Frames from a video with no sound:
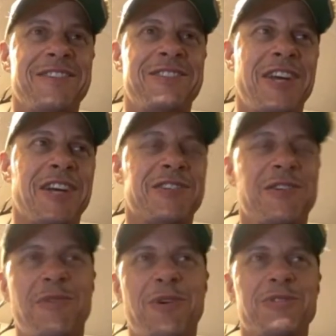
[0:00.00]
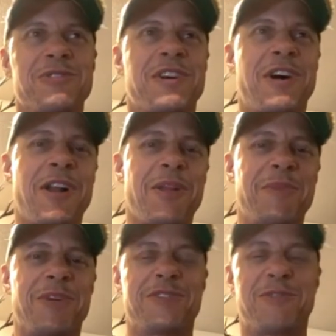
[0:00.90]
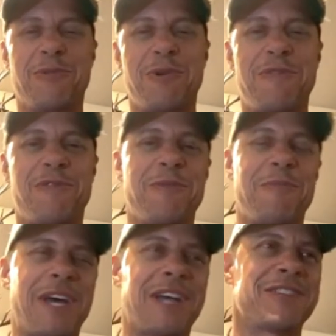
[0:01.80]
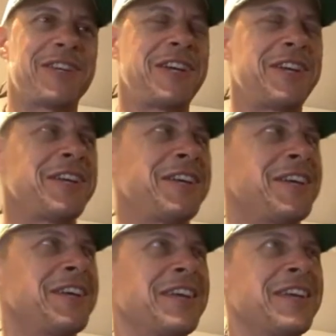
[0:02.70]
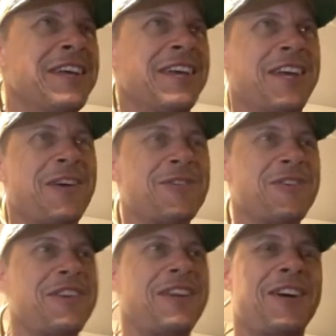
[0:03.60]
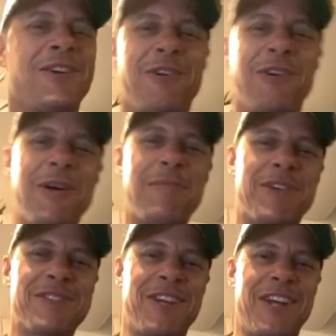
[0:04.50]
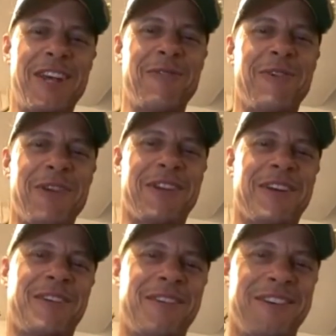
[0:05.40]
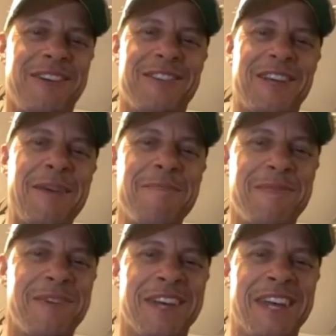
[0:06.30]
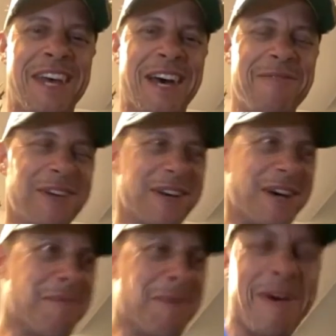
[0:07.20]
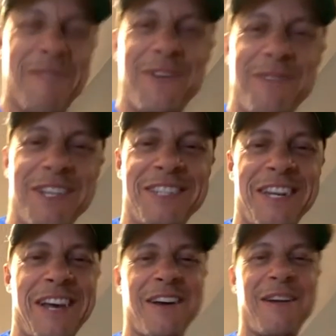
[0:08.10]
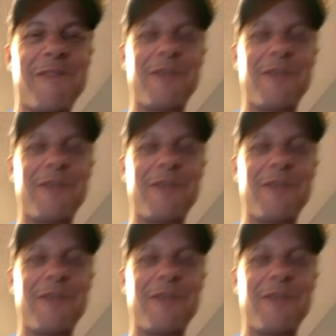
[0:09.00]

she actually wrote a column and a story for the magazine, and I called her up. I said, "Hey, I was like, I'm in my 50s now, and I've